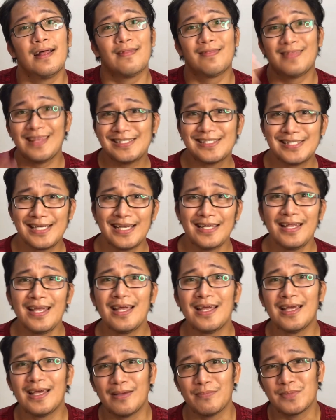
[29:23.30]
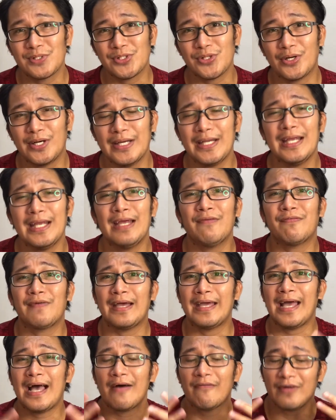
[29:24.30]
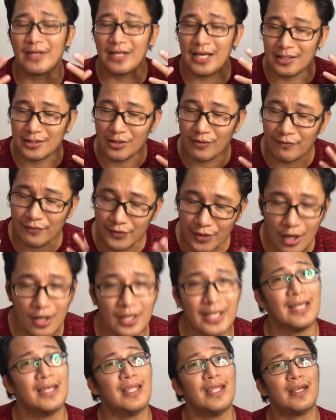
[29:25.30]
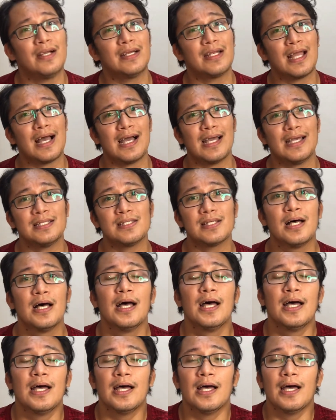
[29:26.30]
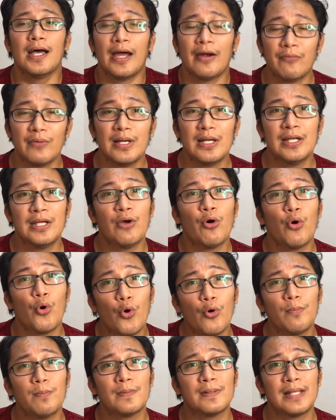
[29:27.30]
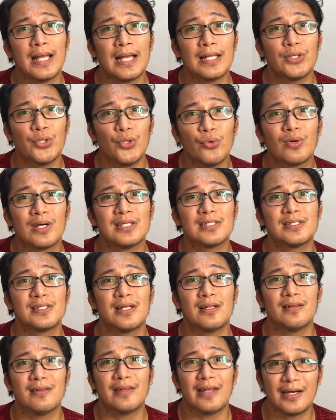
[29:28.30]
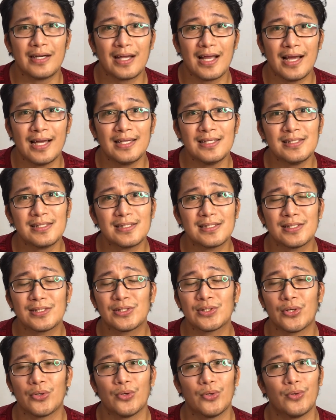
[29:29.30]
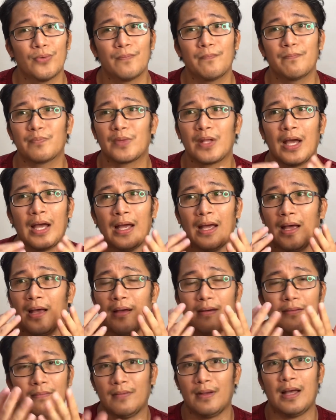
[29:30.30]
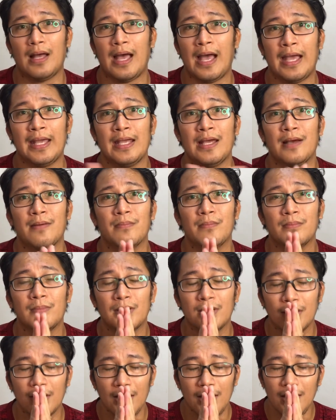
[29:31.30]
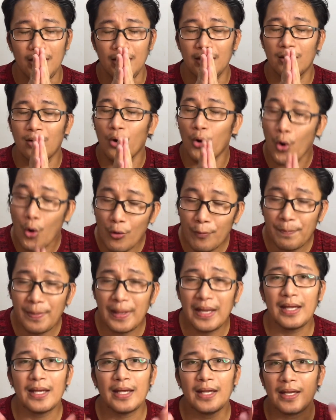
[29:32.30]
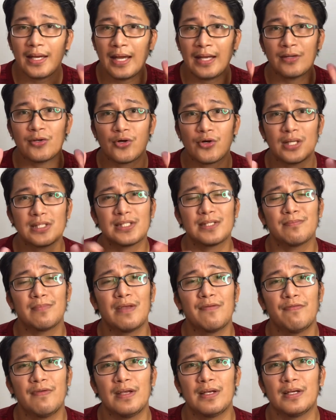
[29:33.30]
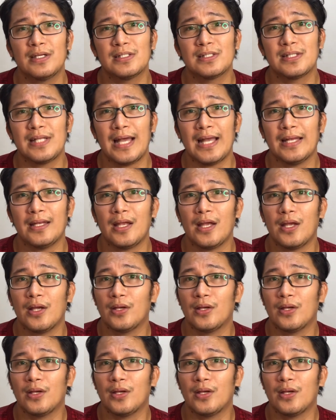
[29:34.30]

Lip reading: that's it. I'm sorry if I have a lot of talk in here, guys. I really hope that you are still there, guys. So I am hoping and crossing my fingers that